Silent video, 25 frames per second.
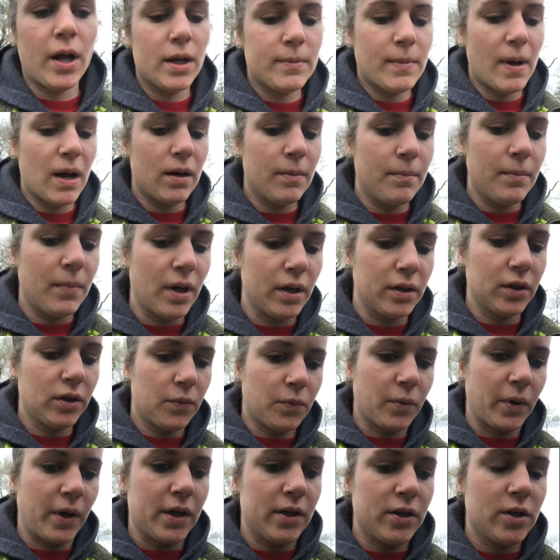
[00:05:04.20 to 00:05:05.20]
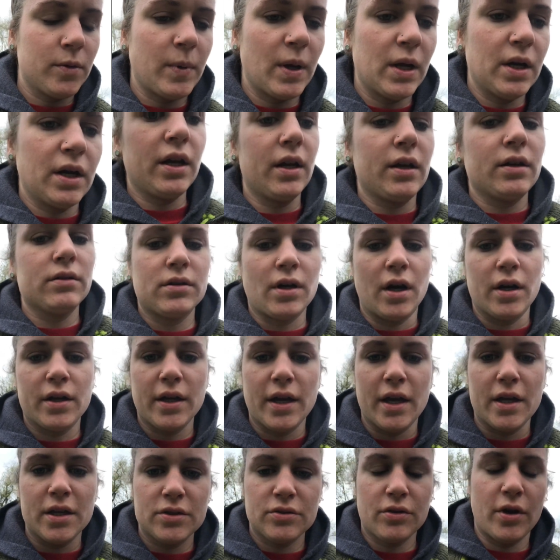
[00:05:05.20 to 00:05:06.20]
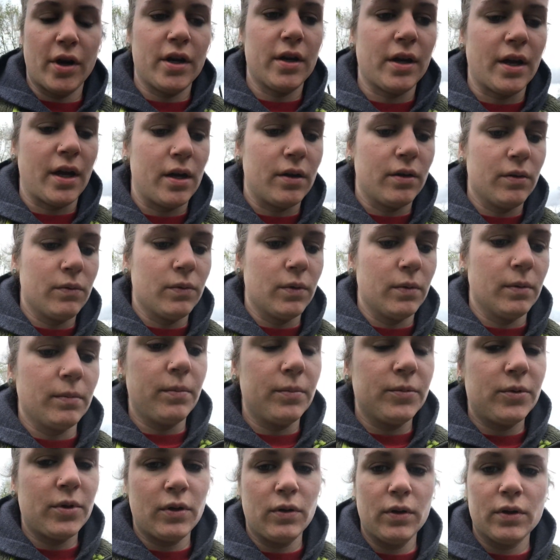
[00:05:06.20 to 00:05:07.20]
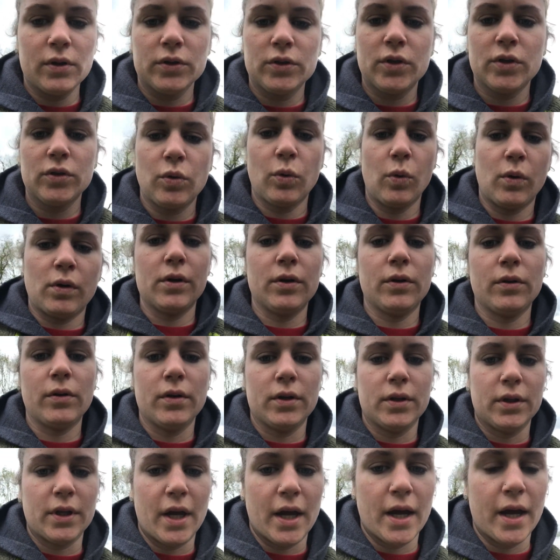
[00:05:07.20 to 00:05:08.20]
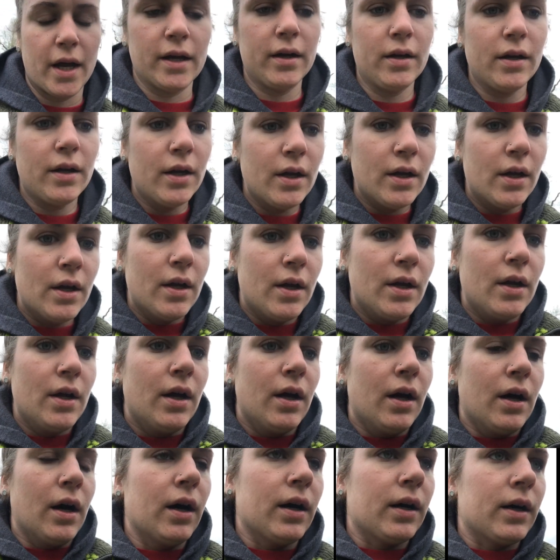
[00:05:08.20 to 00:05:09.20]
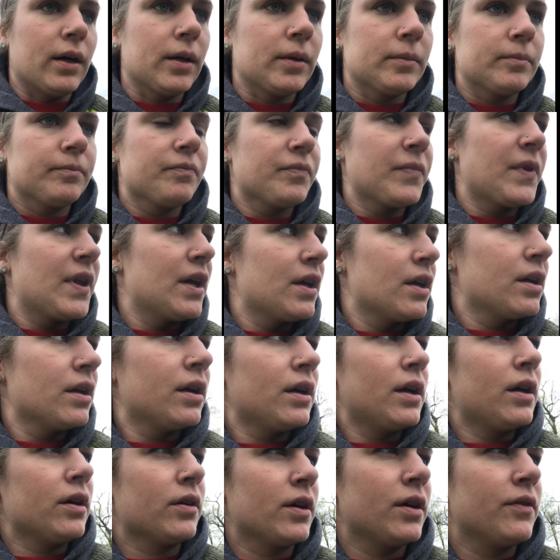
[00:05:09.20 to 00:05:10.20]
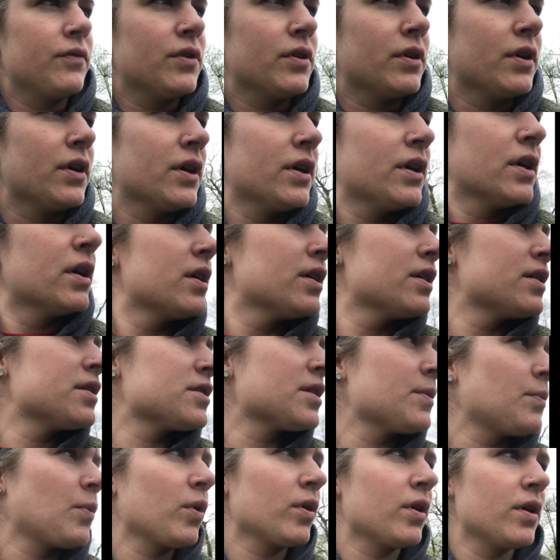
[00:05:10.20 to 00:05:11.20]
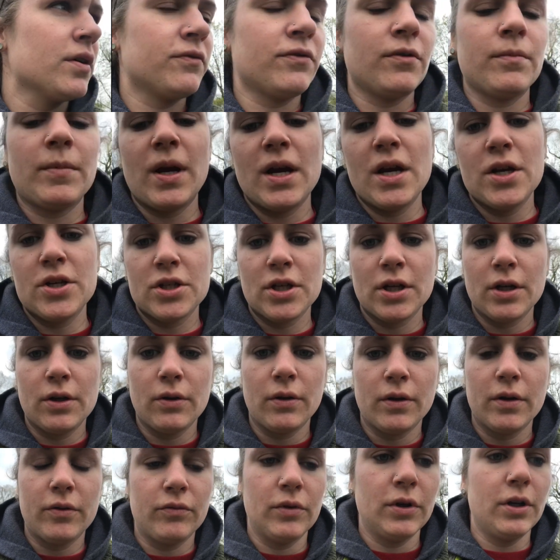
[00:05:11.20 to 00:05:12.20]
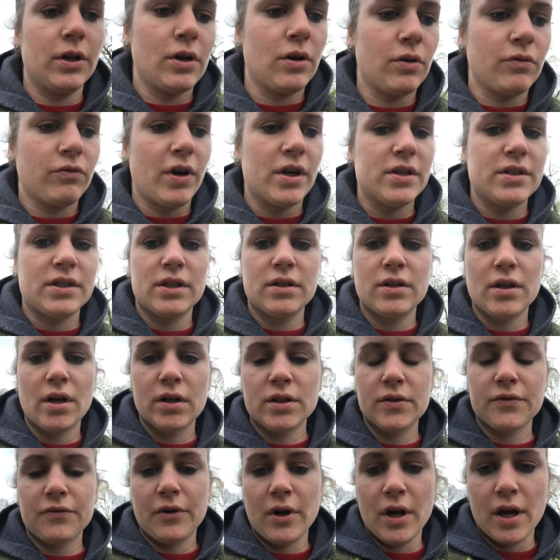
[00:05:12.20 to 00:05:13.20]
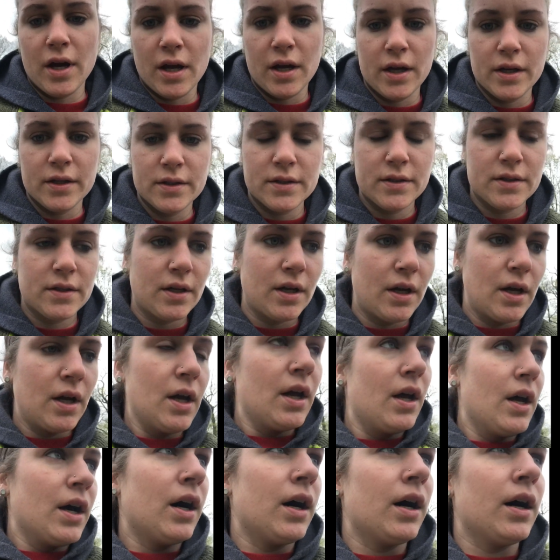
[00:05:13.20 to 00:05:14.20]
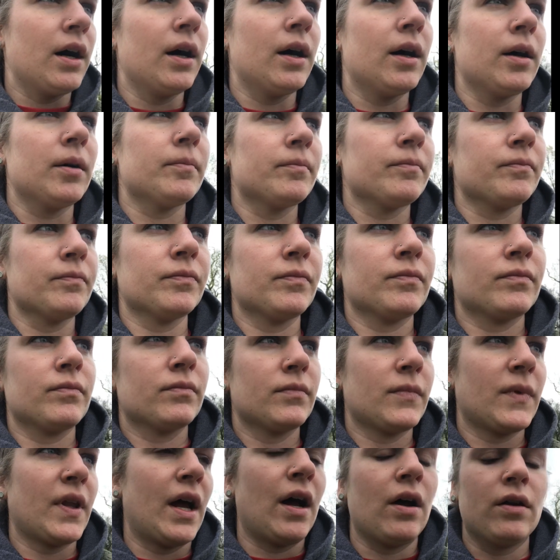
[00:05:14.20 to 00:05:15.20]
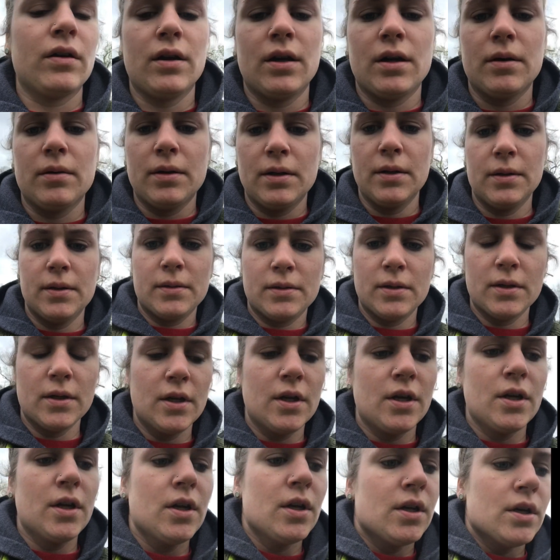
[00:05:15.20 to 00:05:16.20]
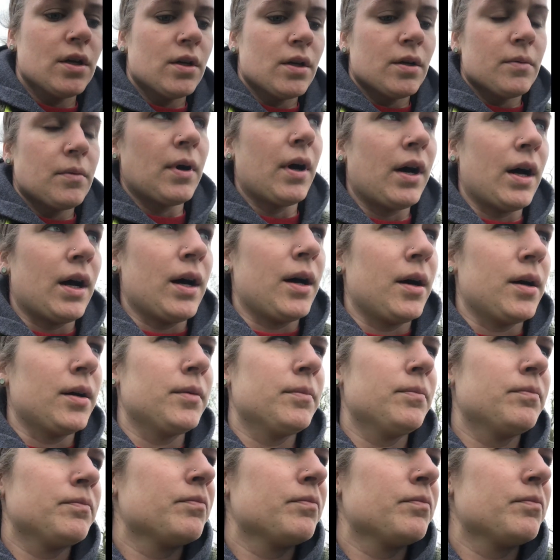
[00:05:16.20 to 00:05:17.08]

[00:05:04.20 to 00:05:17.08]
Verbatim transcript: about a month. for incubating duck eggs right now. We'll do a little tutorial on that. Um, I'll give you some more information on, you know, raising ducks for eggs, um, how to uh,